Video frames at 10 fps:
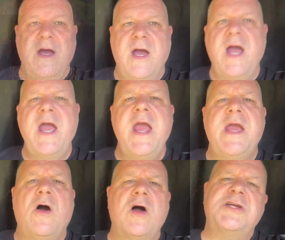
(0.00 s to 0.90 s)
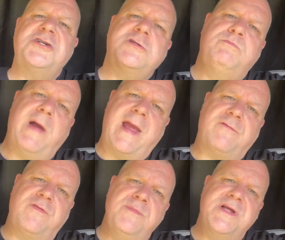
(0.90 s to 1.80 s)
Hey guys, just back
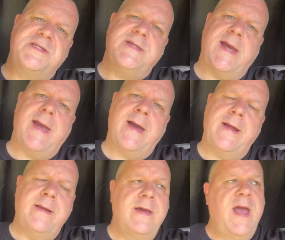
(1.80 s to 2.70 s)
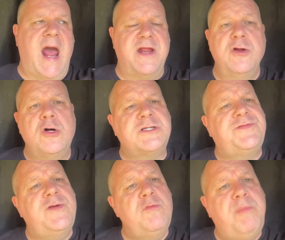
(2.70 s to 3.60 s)
from the town. Had a nice
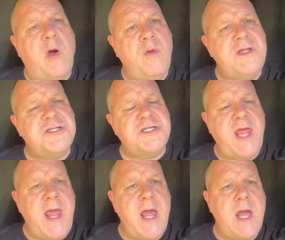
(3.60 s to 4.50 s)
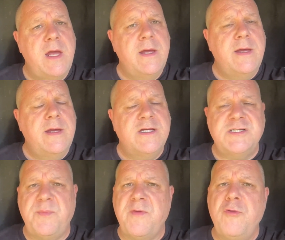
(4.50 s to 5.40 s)
few pints there. Because
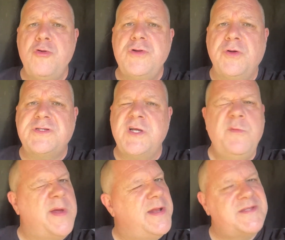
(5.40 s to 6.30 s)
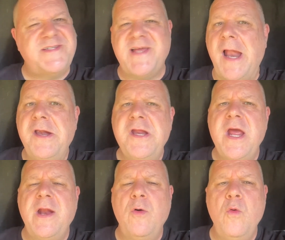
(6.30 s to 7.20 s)
it'd be rude not to, being a Sunday
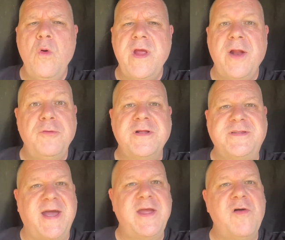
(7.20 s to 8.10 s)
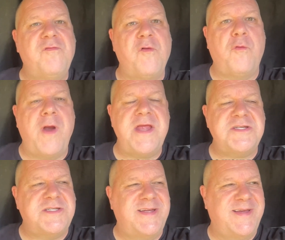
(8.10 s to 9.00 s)
and all, you know, the day of
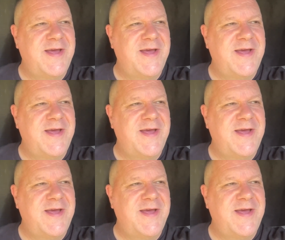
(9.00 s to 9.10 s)
rest.